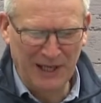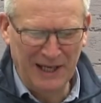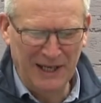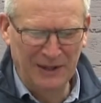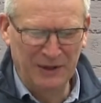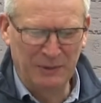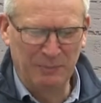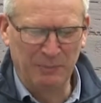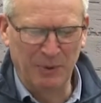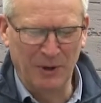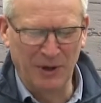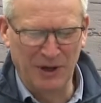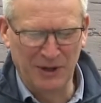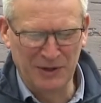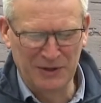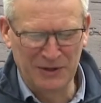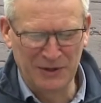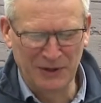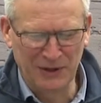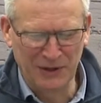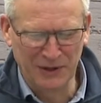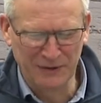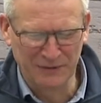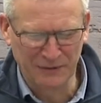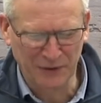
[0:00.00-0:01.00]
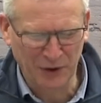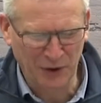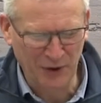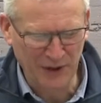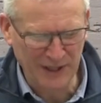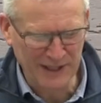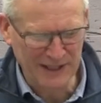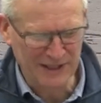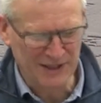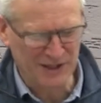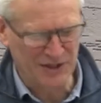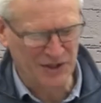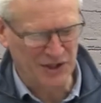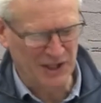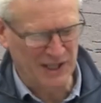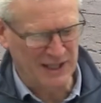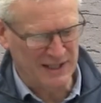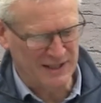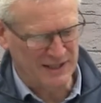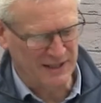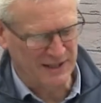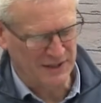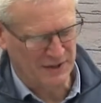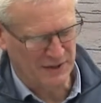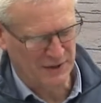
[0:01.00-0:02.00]
an apostle of Christ
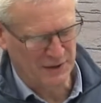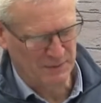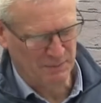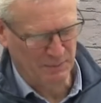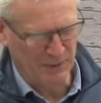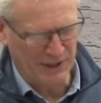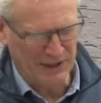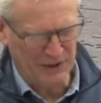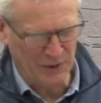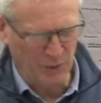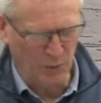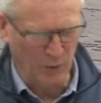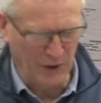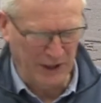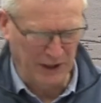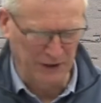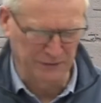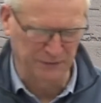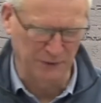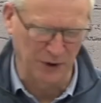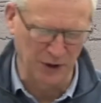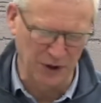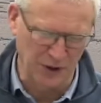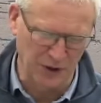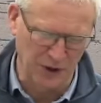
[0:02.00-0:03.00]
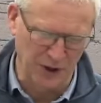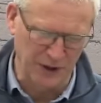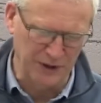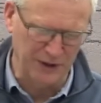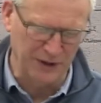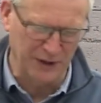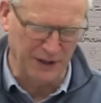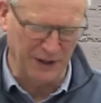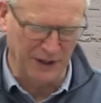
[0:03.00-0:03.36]
Jesus, by the will of God,